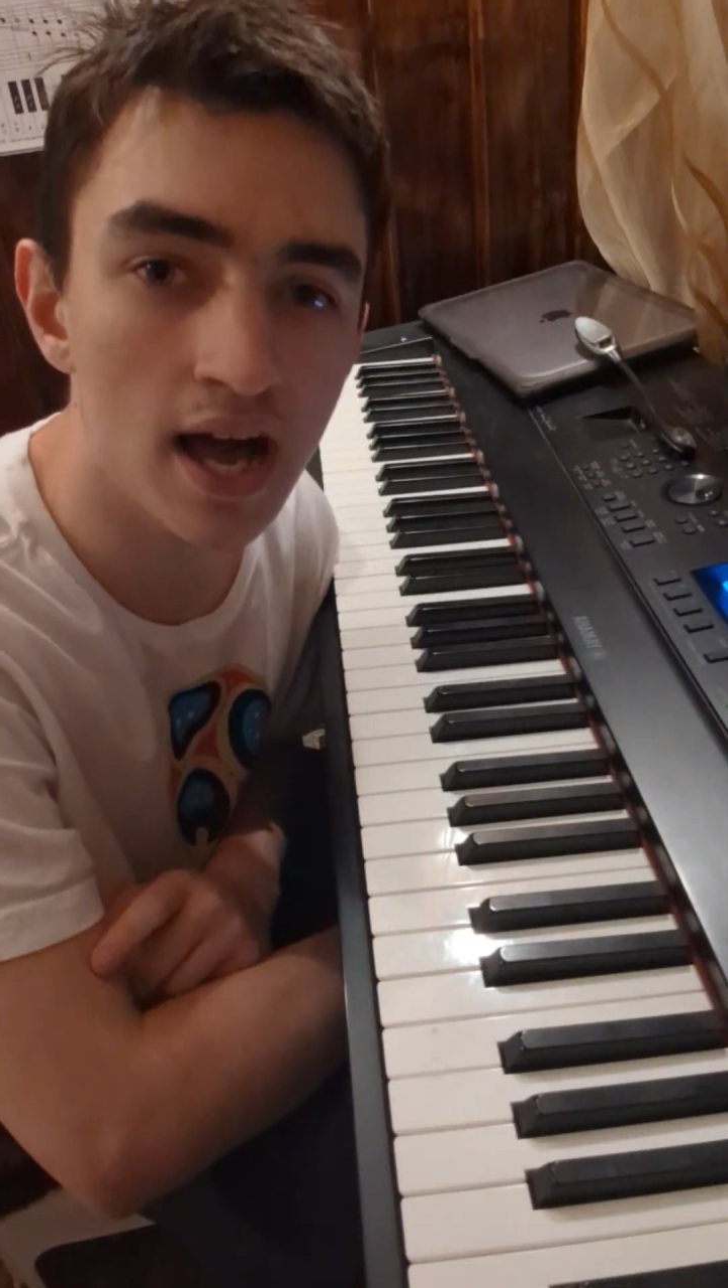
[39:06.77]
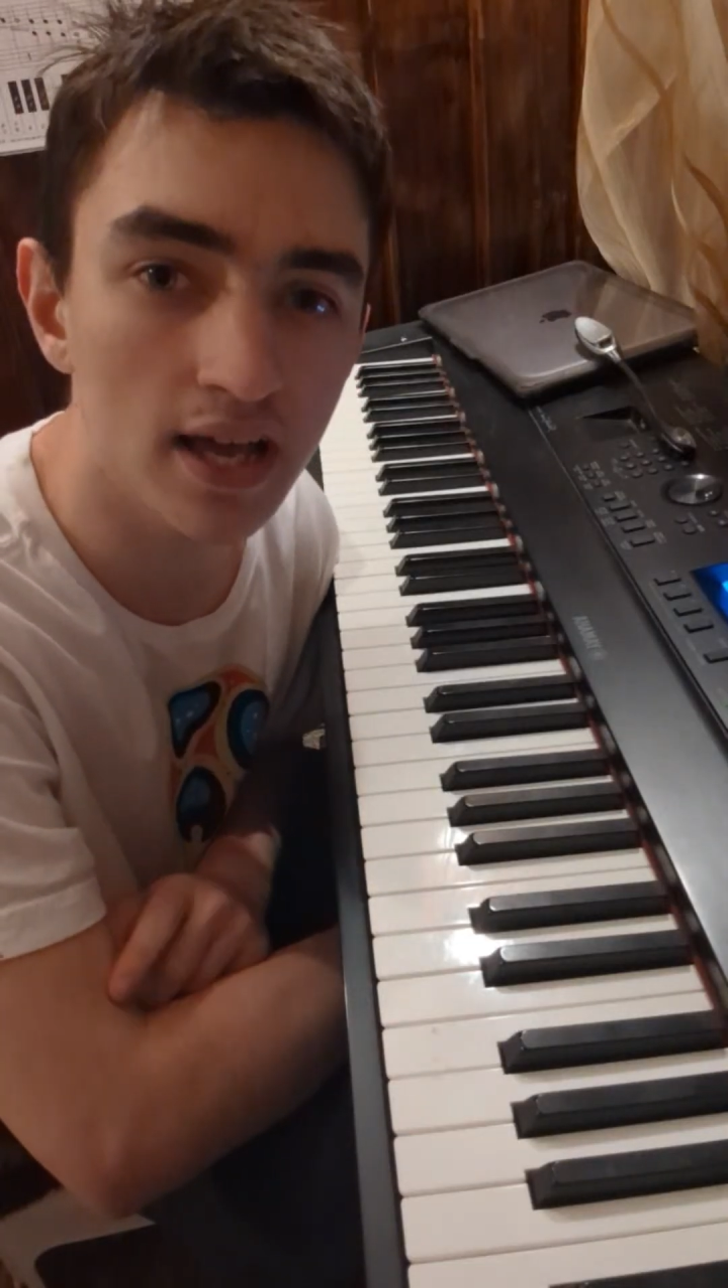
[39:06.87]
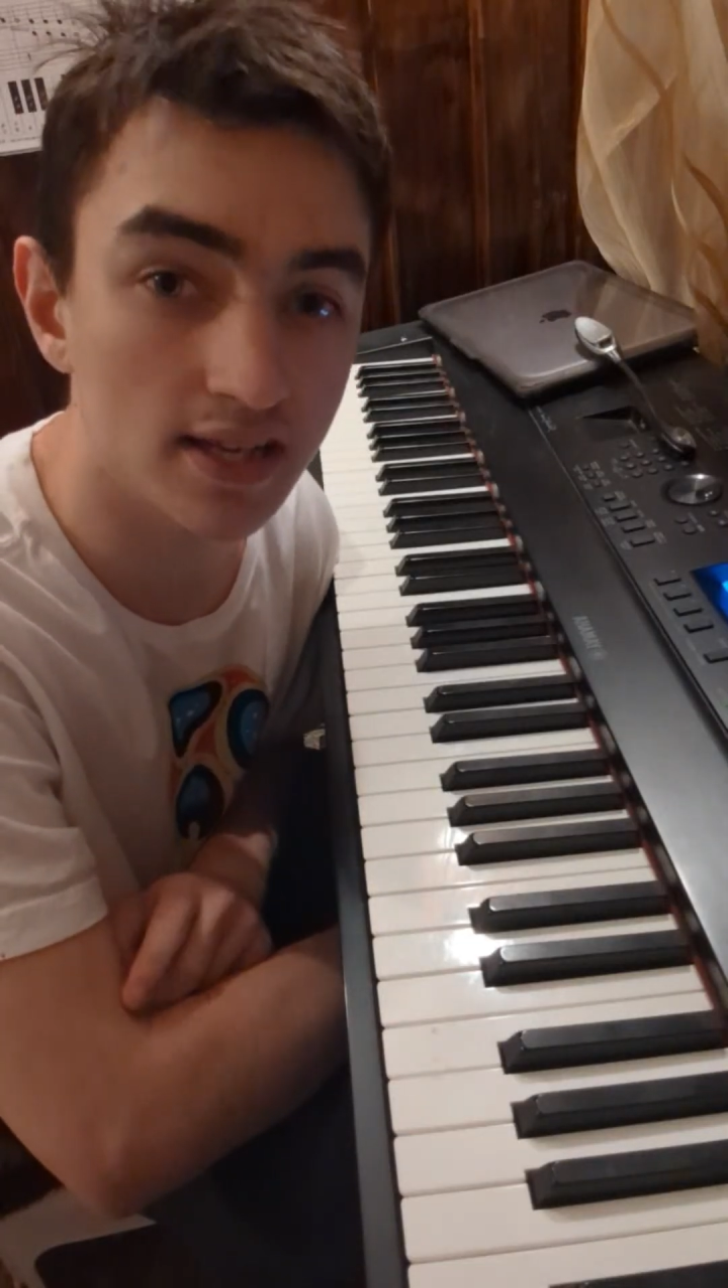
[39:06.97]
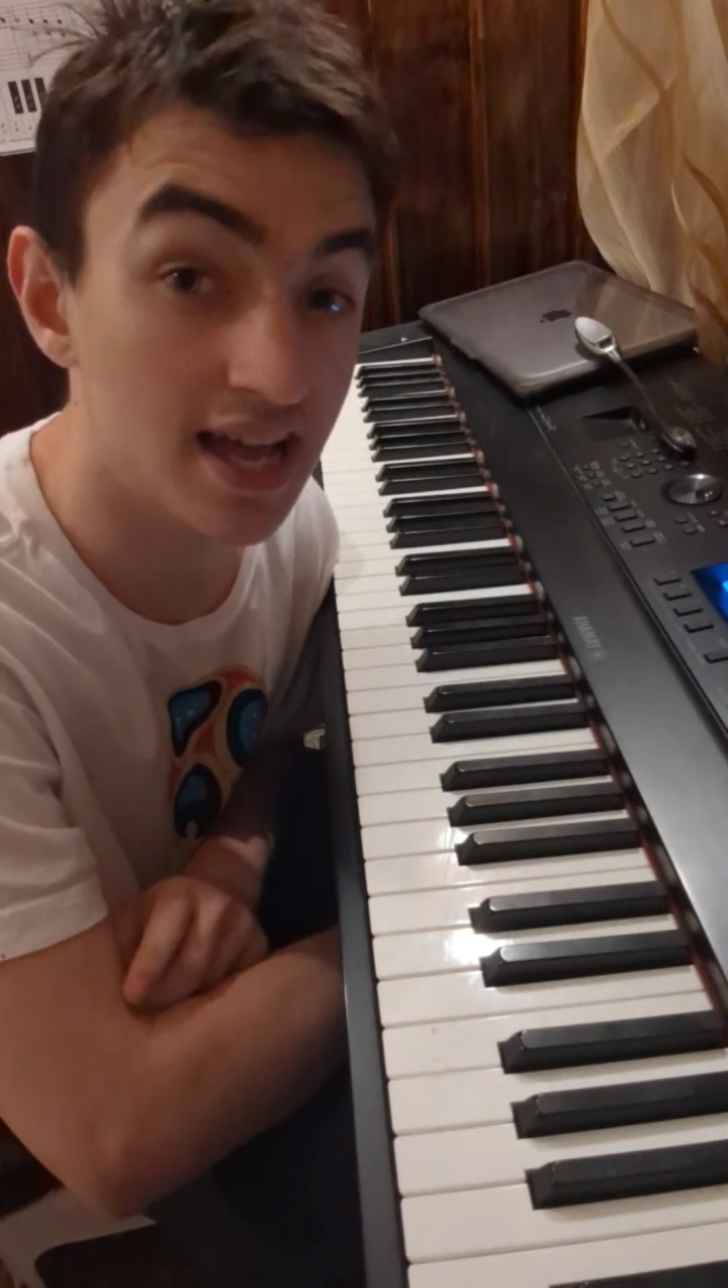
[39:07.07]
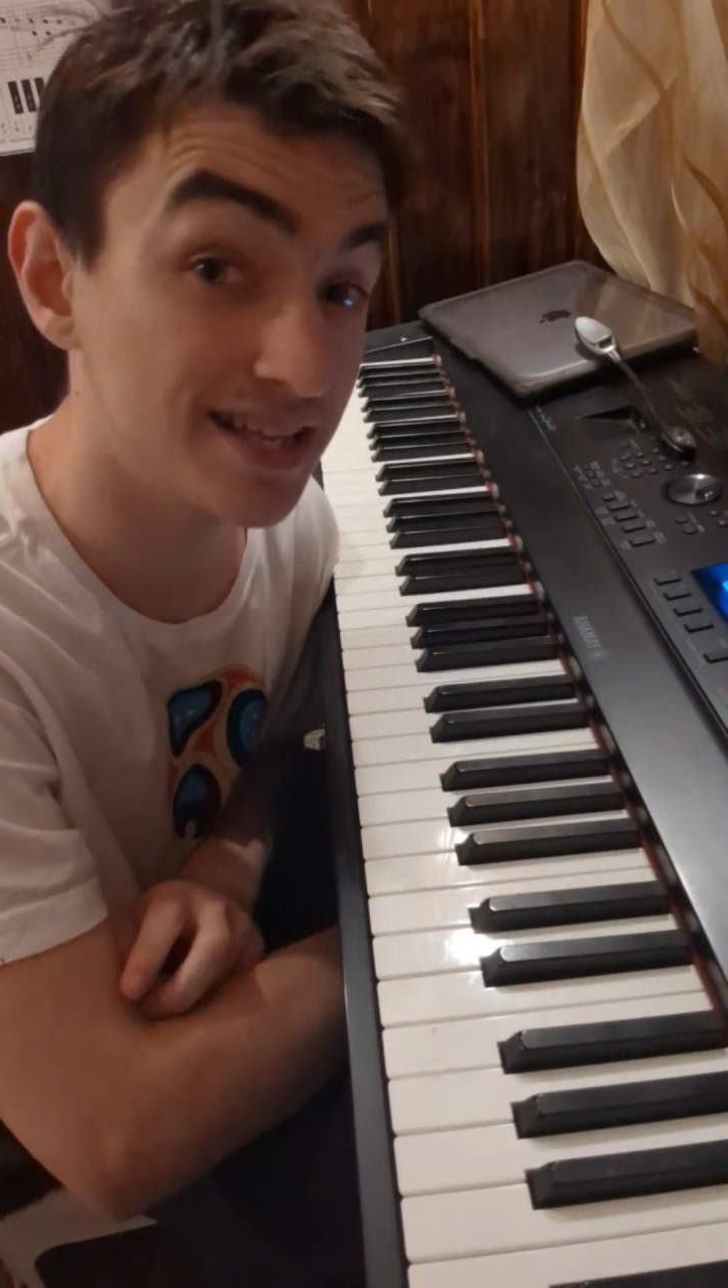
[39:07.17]

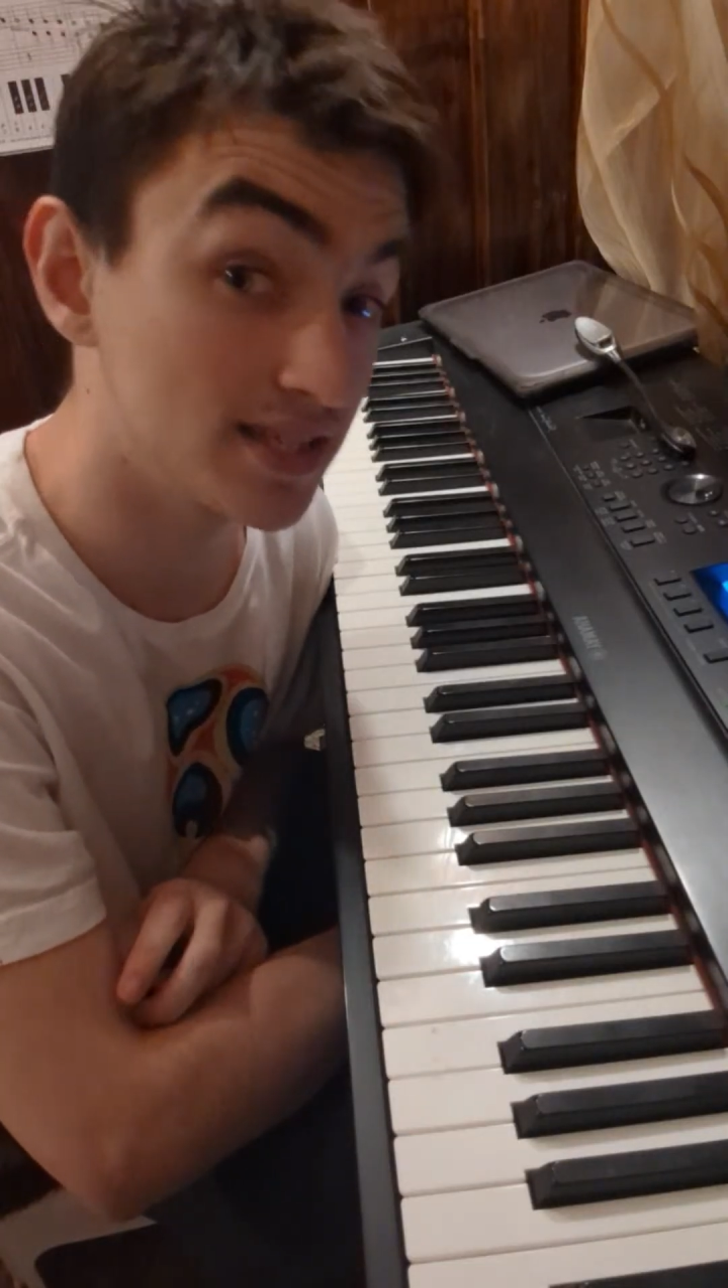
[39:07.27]
because that